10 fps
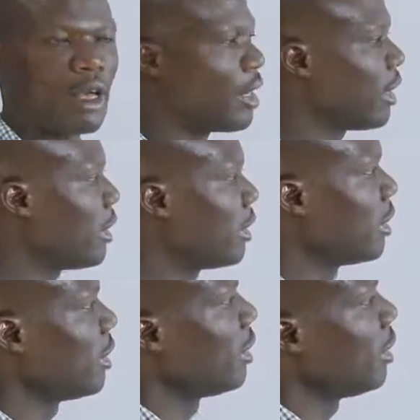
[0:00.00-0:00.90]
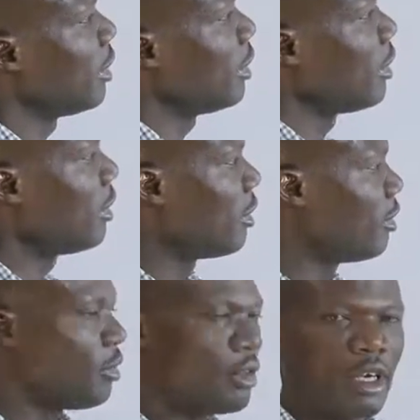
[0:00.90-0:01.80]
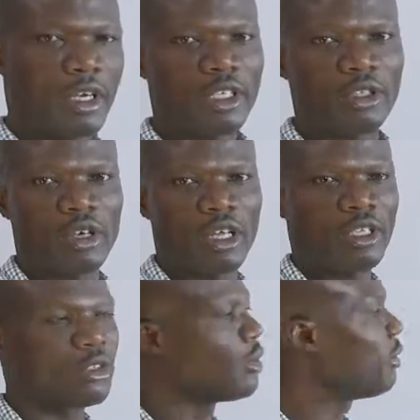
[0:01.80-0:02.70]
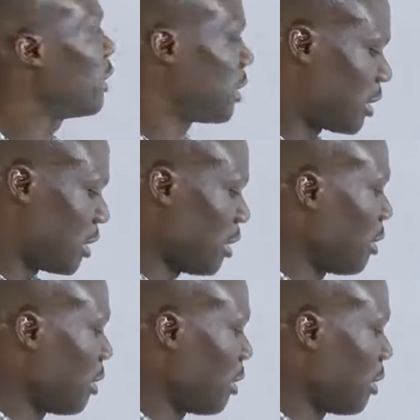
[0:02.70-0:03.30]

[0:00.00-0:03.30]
And let us look at this one first.